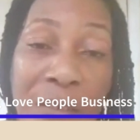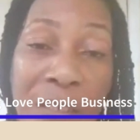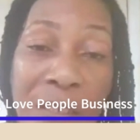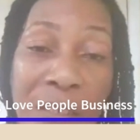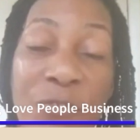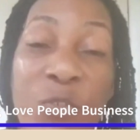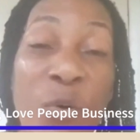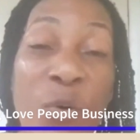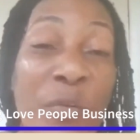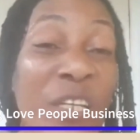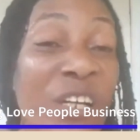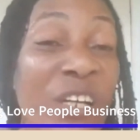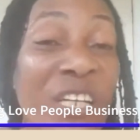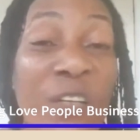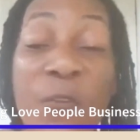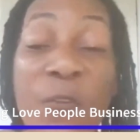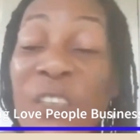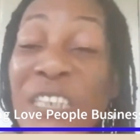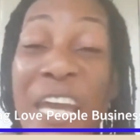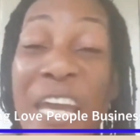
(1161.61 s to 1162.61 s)
Even though me don't
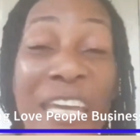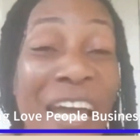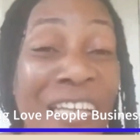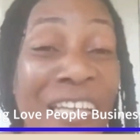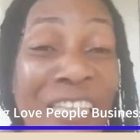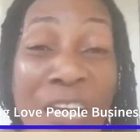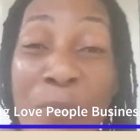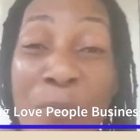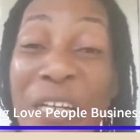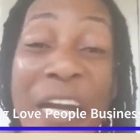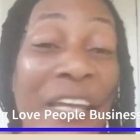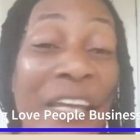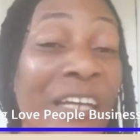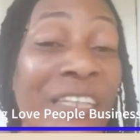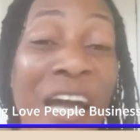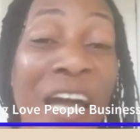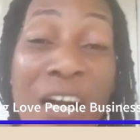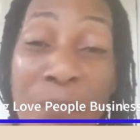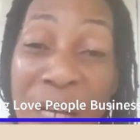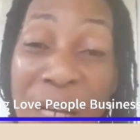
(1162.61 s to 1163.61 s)
need to say you tell me because you
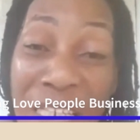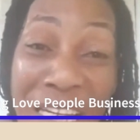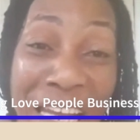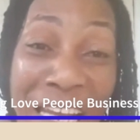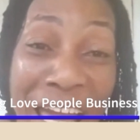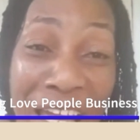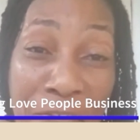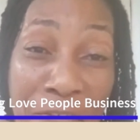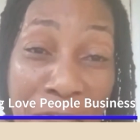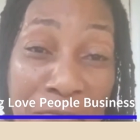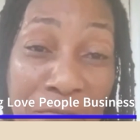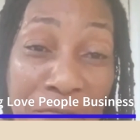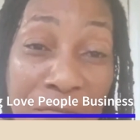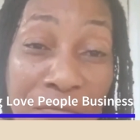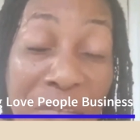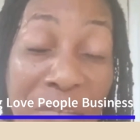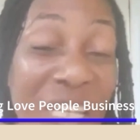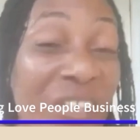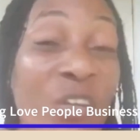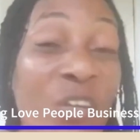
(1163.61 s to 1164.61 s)
talk on the live.
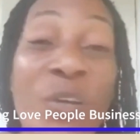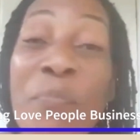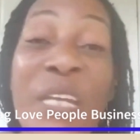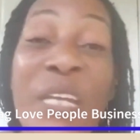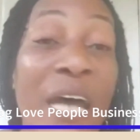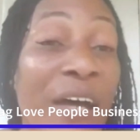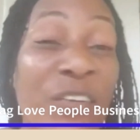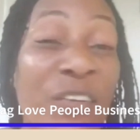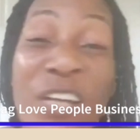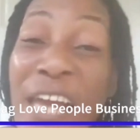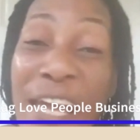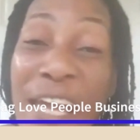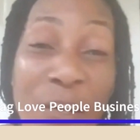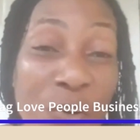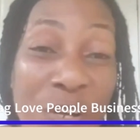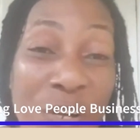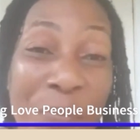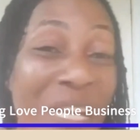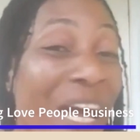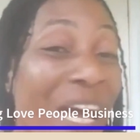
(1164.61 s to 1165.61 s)
Me no do, me no do like
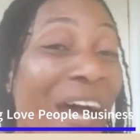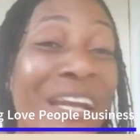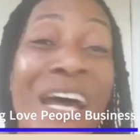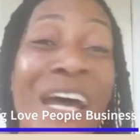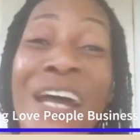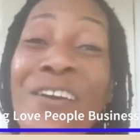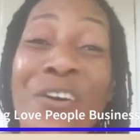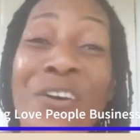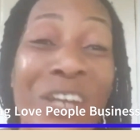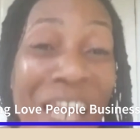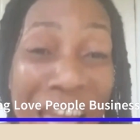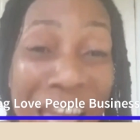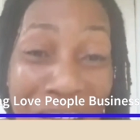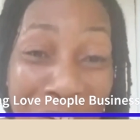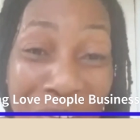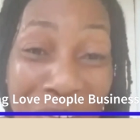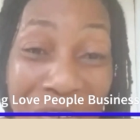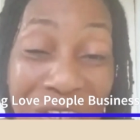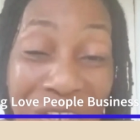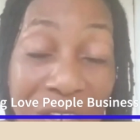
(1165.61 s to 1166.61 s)
you, me no do nothing
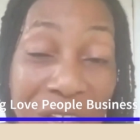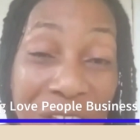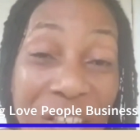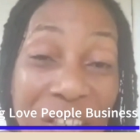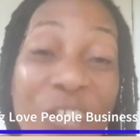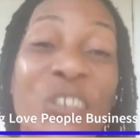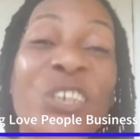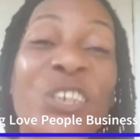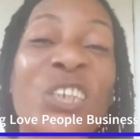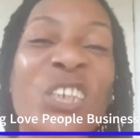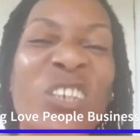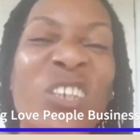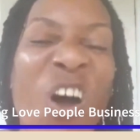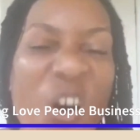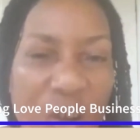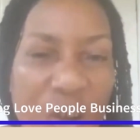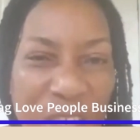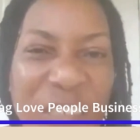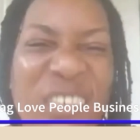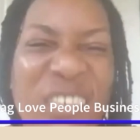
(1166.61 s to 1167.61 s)
like you. You
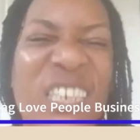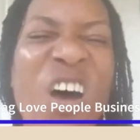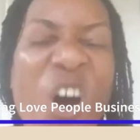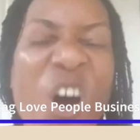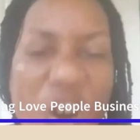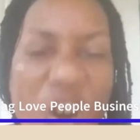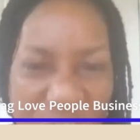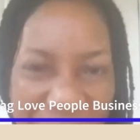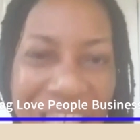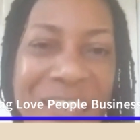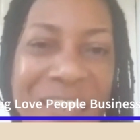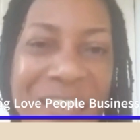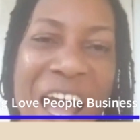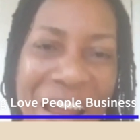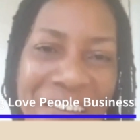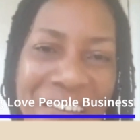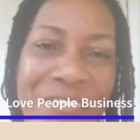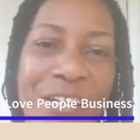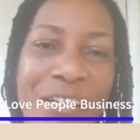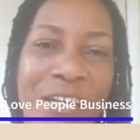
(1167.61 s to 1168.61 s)
suck, suck a
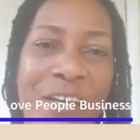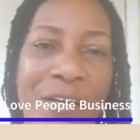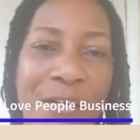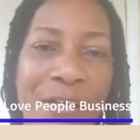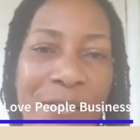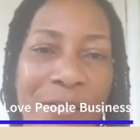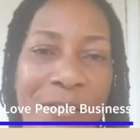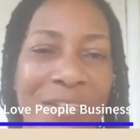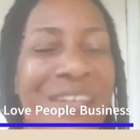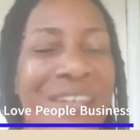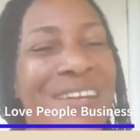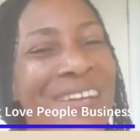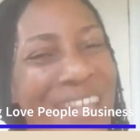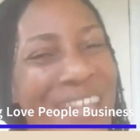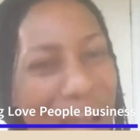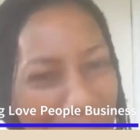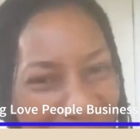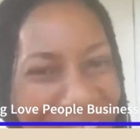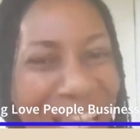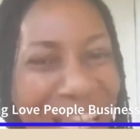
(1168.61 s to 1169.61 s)
ton.
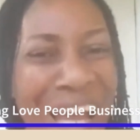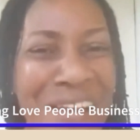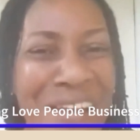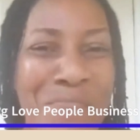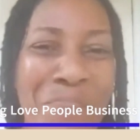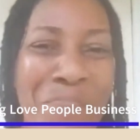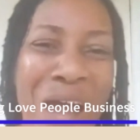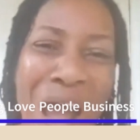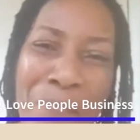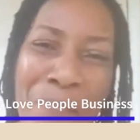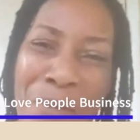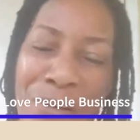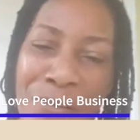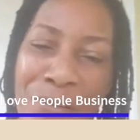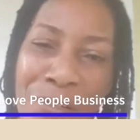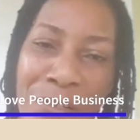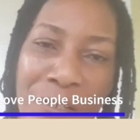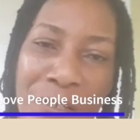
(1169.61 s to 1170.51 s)
tan. ton, Baba.